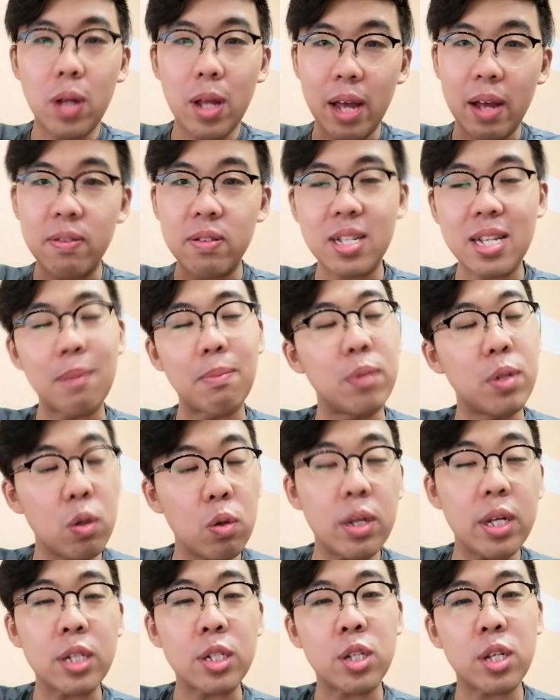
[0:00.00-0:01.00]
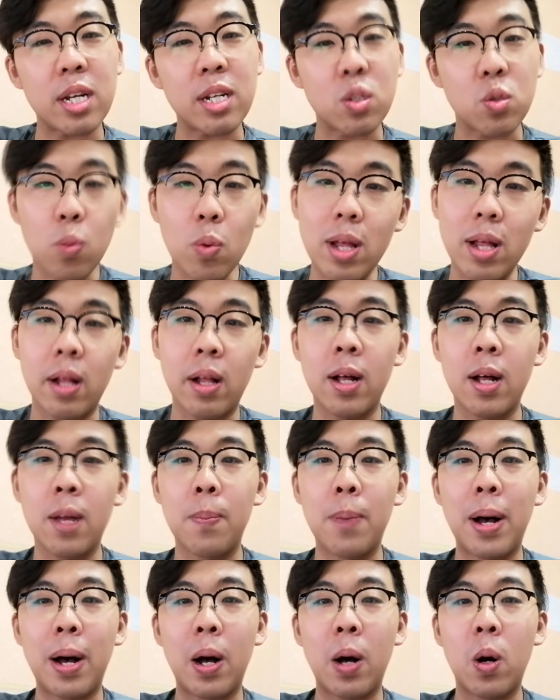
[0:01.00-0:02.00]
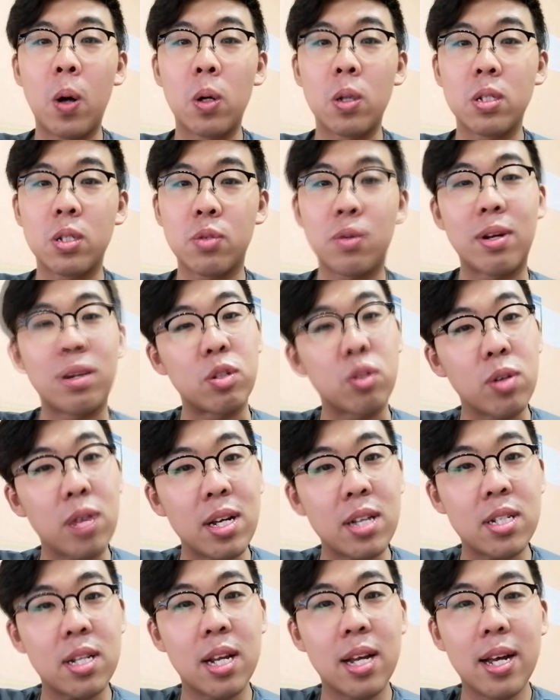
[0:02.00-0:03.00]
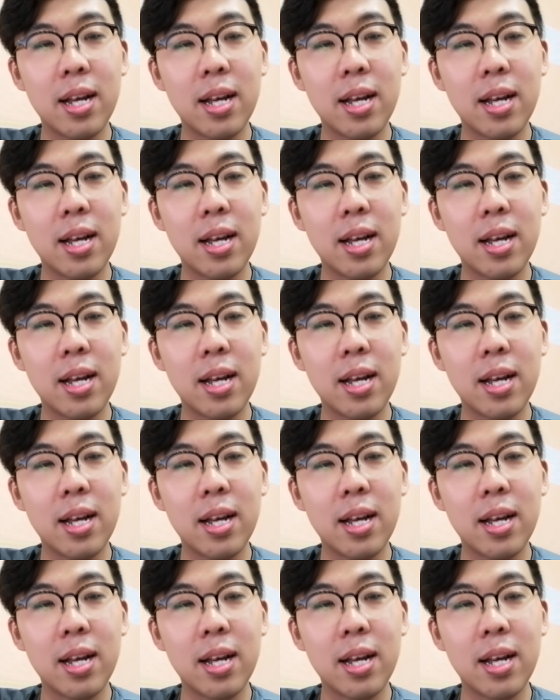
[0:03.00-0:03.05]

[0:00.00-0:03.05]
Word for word: have some knowledge as well about tarantulas